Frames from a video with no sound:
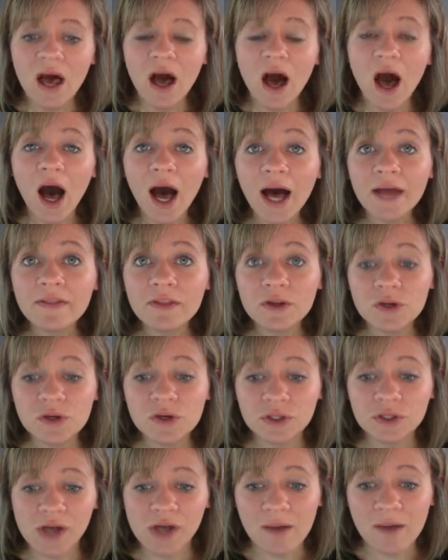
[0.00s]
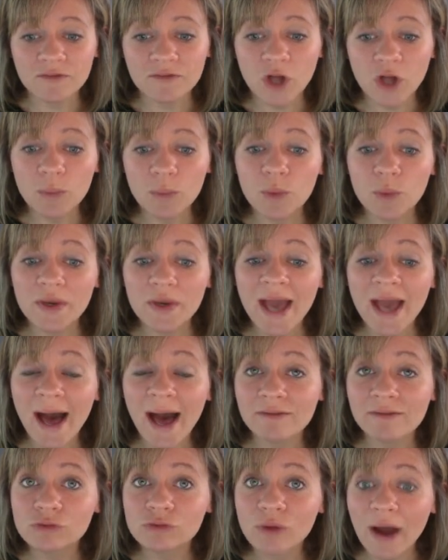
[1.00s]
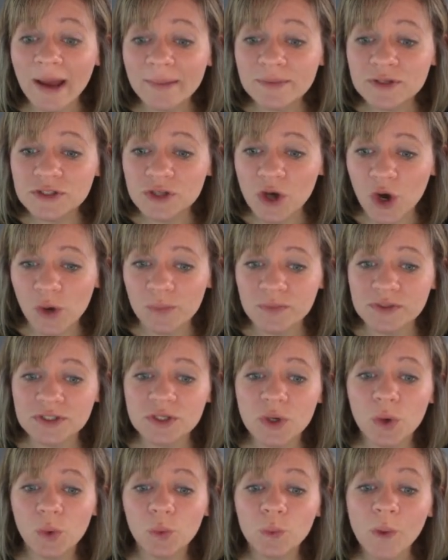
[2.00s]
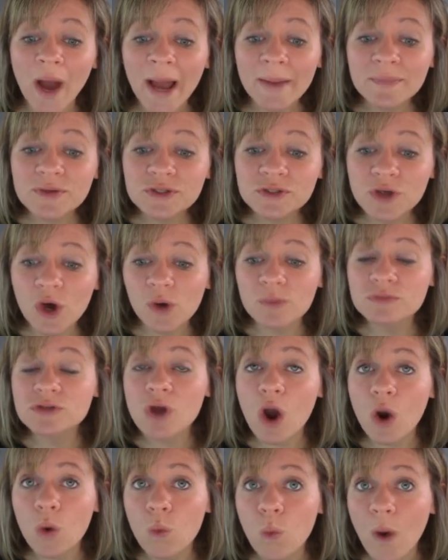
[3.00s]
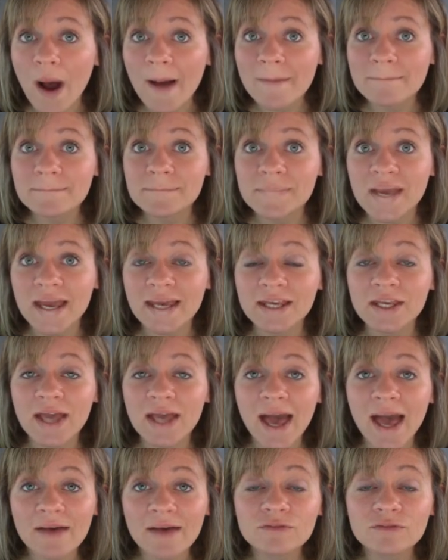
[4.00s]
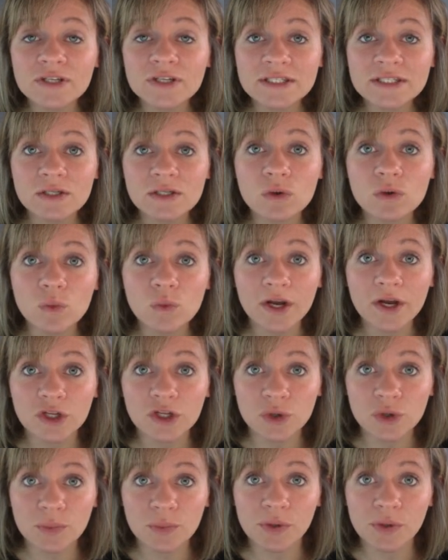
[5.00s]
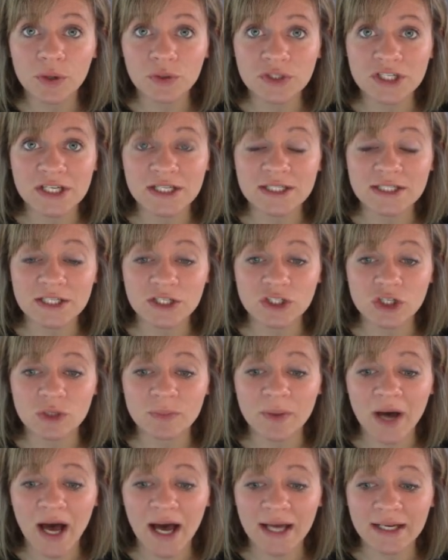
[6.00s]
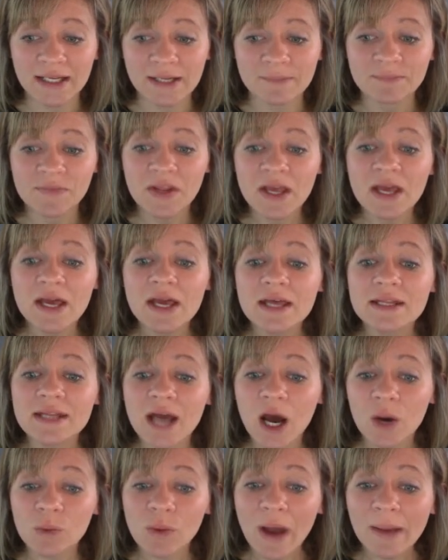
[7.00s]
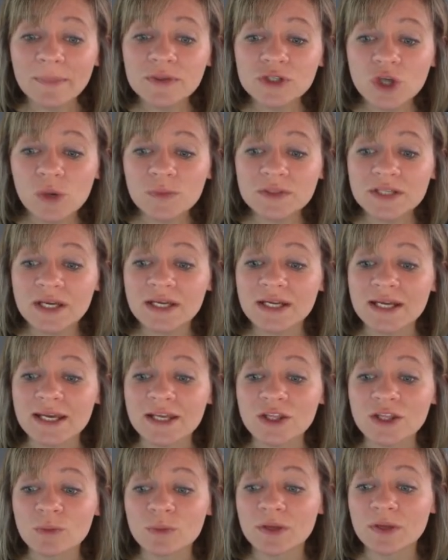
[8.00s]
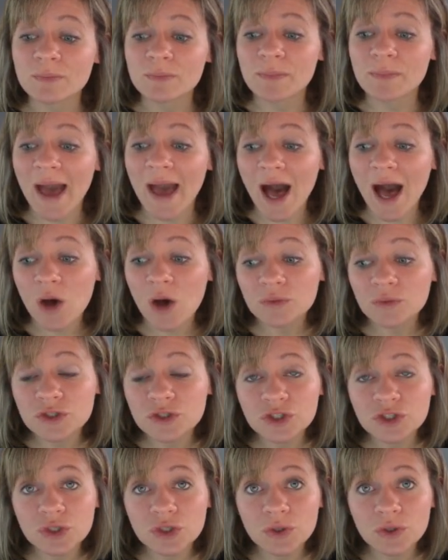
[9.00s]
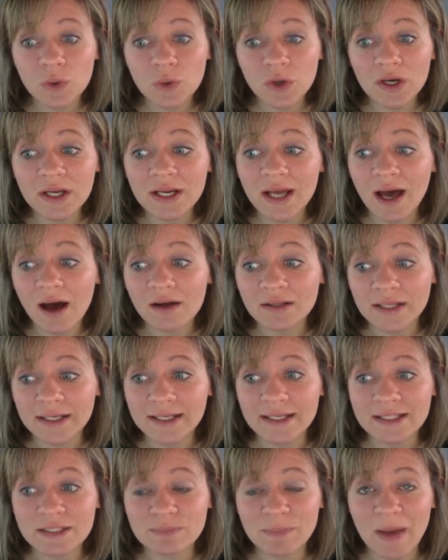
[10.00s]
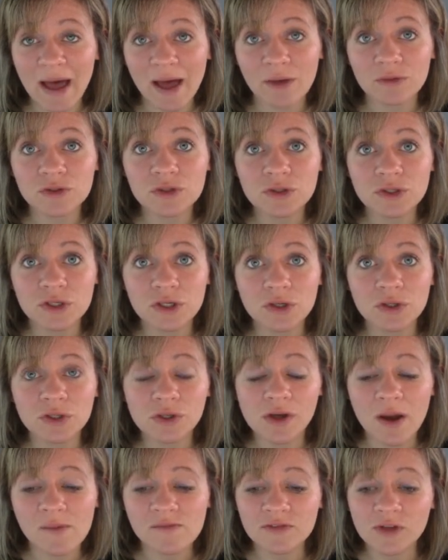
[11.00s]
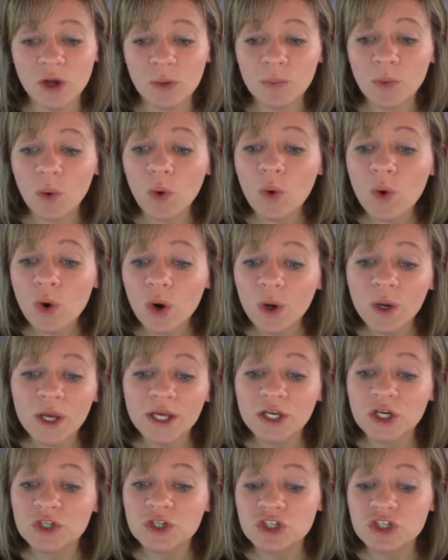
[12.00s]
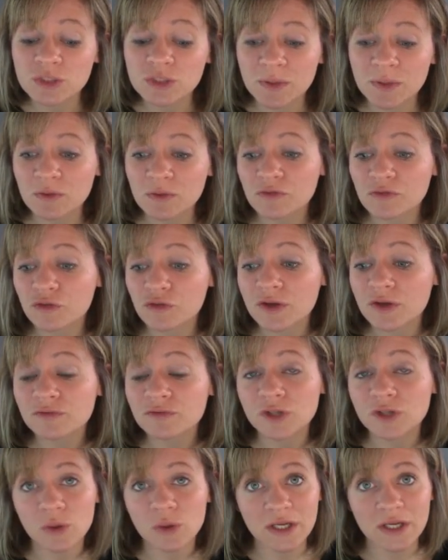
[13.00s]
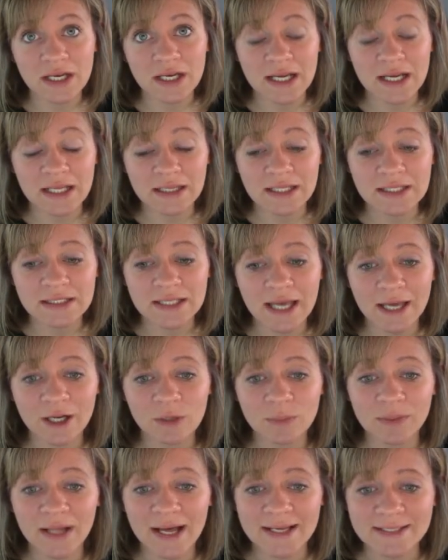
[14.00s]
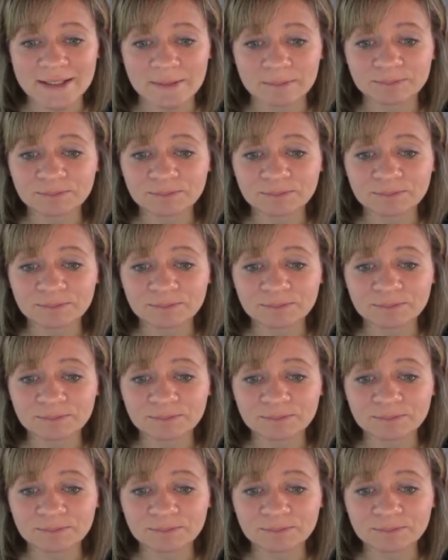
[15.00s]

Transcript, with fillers: On the nuclear envelope, we have ribosomes. Ribosomes are what make every single one of your proteins in your body. Now, ribosomes can either be bound to an organelle, like it's bound to the nuclear envelope, or it could just be free floating in the cytoplasm.